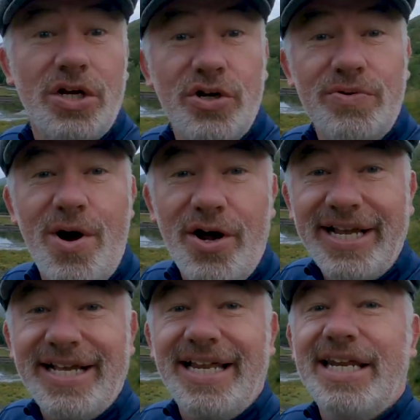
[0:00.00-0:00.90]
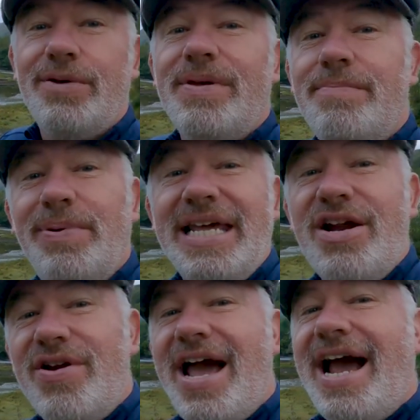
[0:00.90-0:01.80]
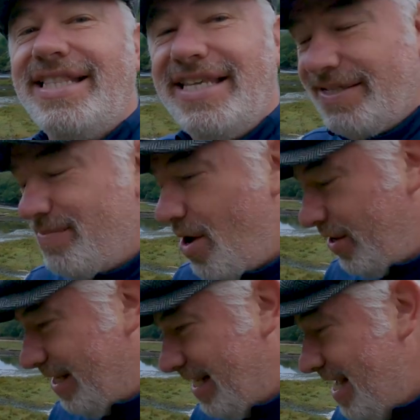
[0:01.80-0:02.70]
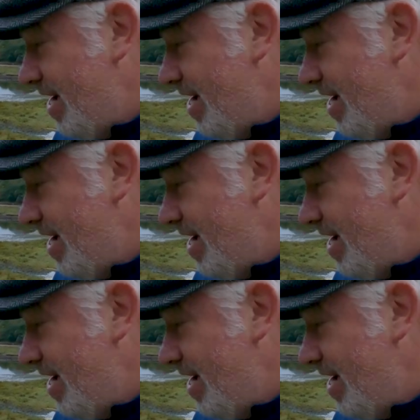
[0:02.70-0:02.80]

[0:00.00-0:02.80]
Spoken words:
Good morning, a little bit bleary-eyed this morning.